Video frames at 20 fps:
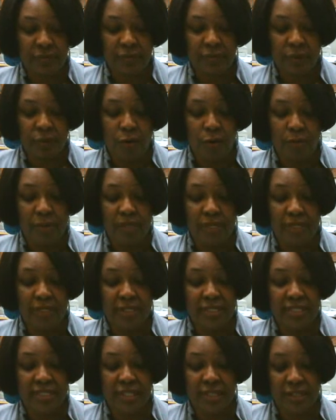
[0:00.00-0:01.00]
form in a
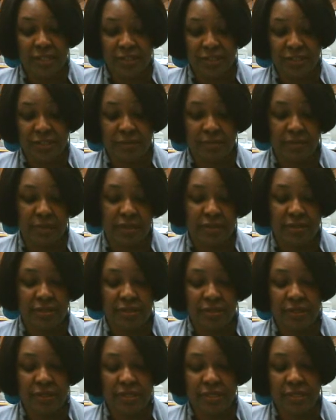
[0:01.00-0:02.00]
discussion.
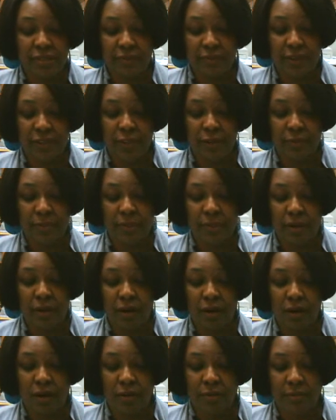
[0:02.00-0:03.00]
Students develop an
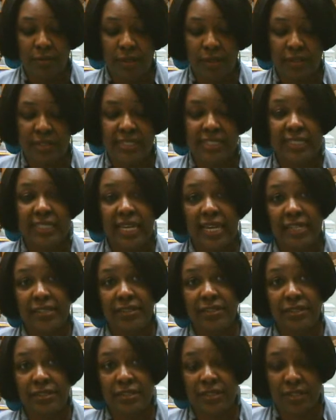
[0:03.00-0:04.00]

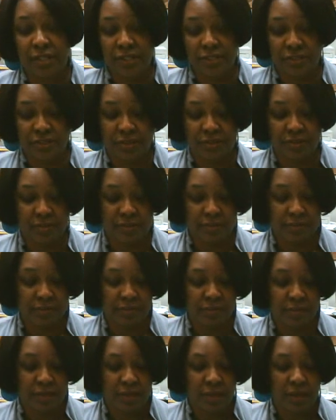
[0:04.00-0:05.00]
argument/discussion
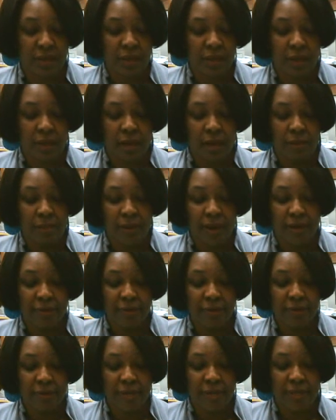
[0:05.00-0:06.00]
about
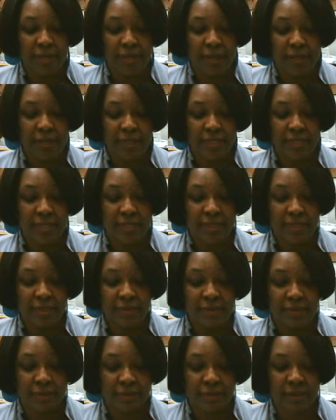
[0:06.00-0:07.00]
the main ideas
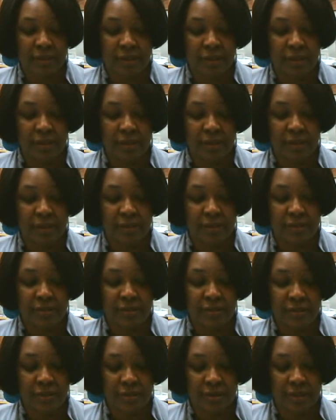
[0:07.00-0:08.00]

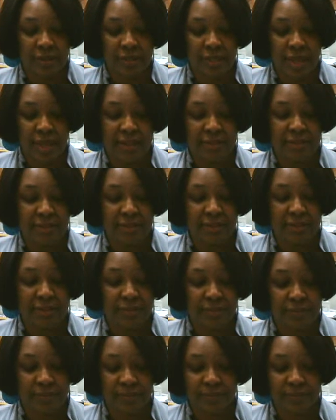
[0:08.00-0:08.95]
concerning the answers.